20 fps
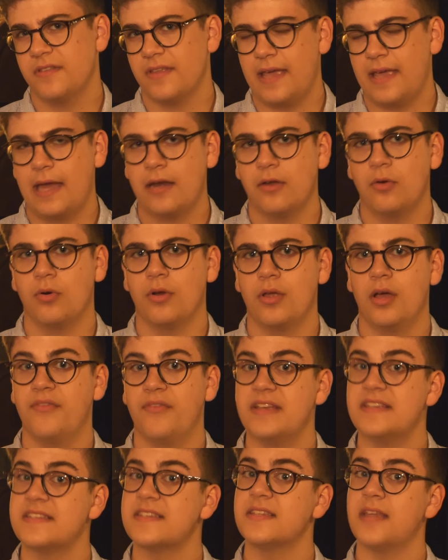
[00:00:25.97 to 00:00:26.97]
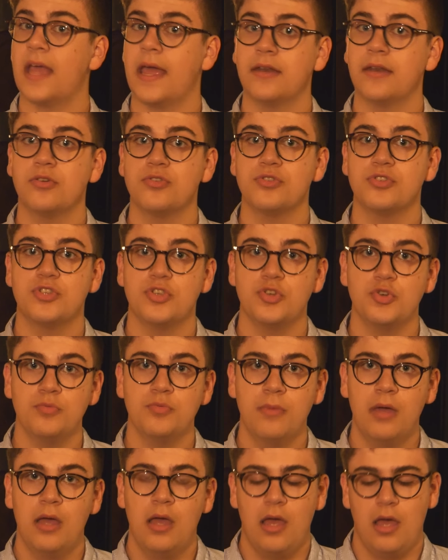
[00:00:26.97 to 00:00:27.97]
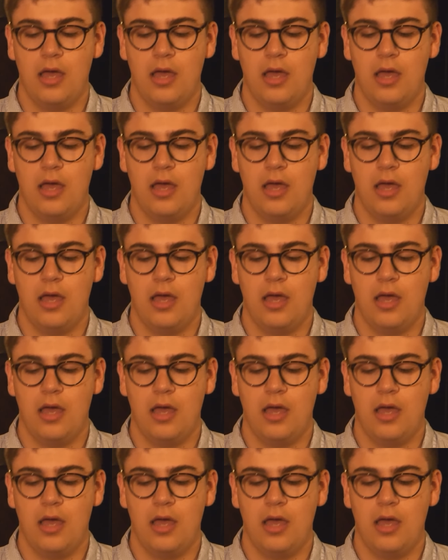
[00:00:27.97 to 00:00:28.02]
the category of a standard zoom,